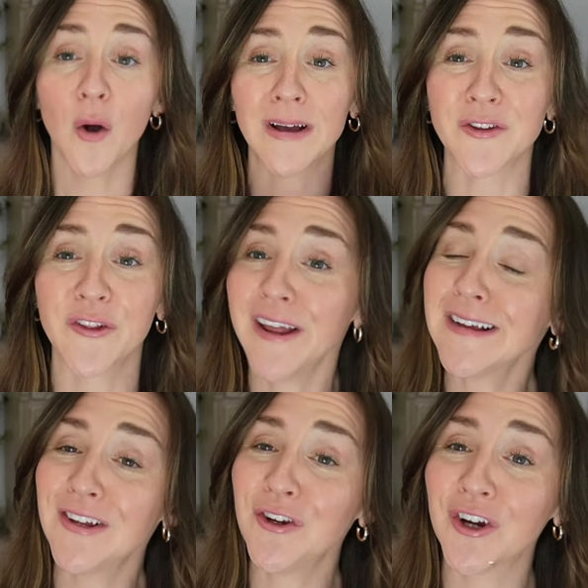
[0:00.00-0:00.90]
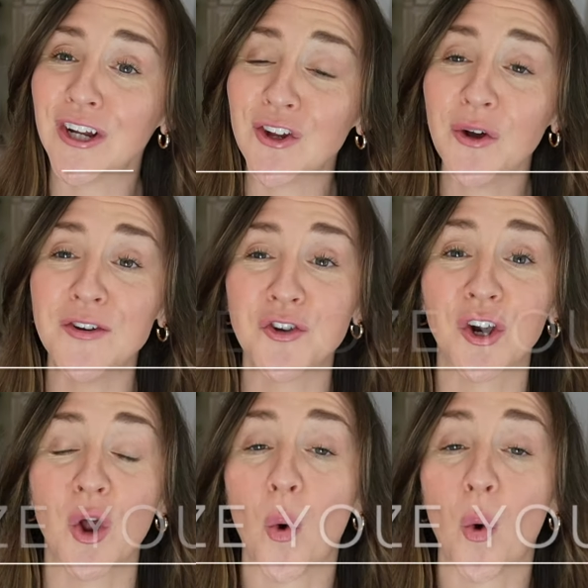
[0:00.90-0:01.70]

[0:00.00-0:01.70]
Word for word: Okay, so the next thing you're gonna do is you're gonna